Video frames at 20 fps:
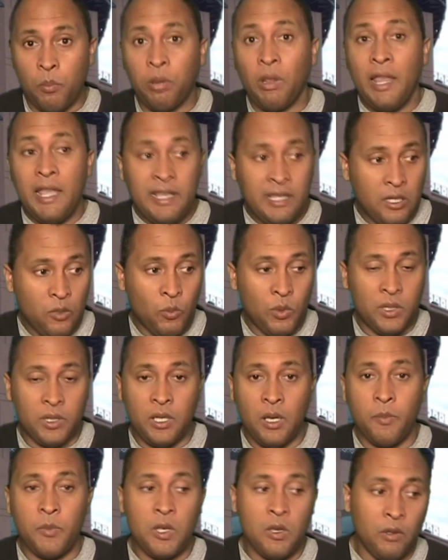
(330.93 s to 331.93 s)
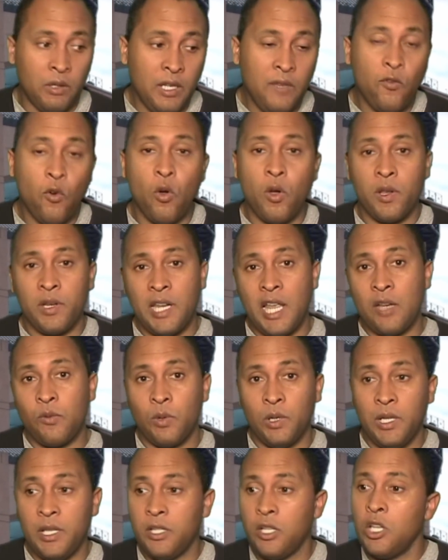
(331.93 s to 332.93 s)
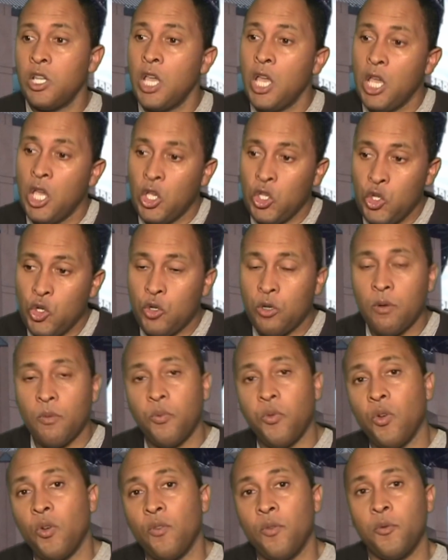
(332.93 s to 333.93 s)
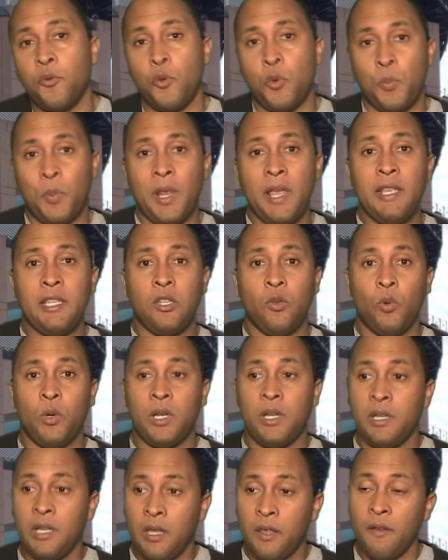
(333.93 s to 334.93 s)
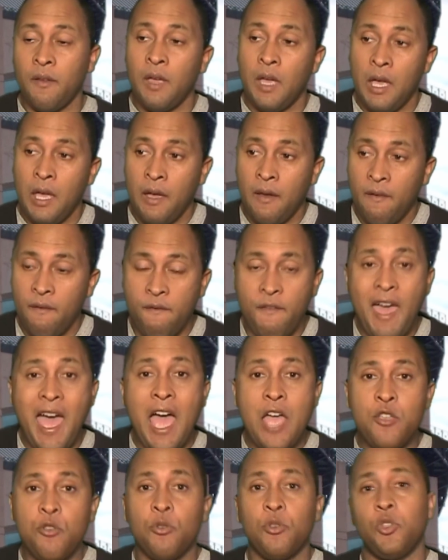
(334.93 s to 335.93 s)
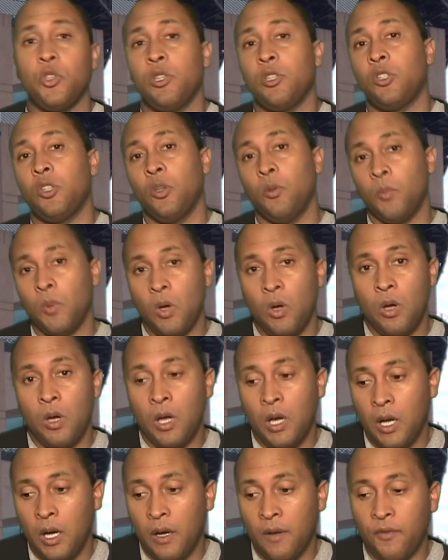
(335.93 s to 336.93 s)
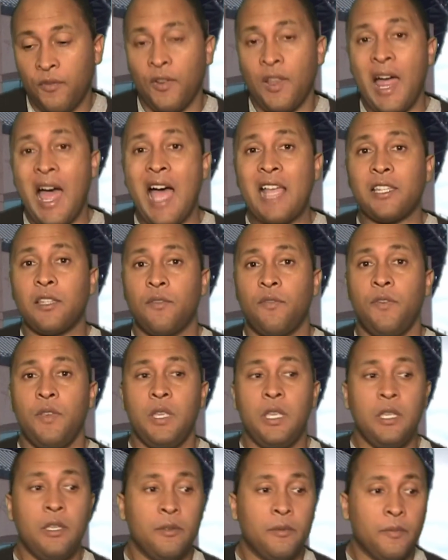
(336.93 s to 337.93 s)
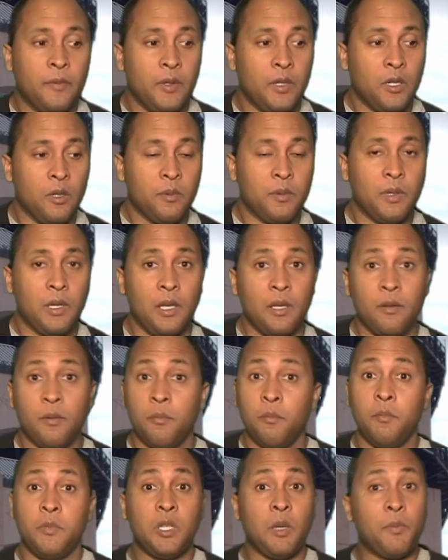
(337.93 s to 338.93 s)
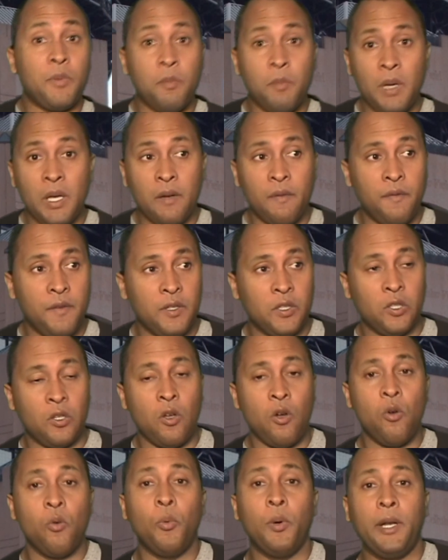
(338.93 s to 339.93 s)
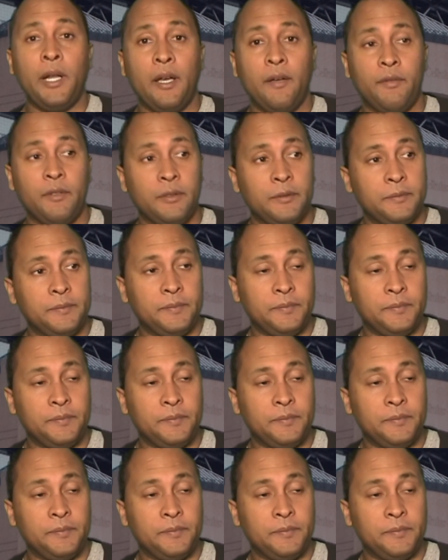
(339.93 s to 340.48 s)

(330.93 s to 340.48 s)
replace it with something. You leave organized religion, you should replace it with another value system, a philosophy. You know what I'm saying? Something metaphysical, whatever.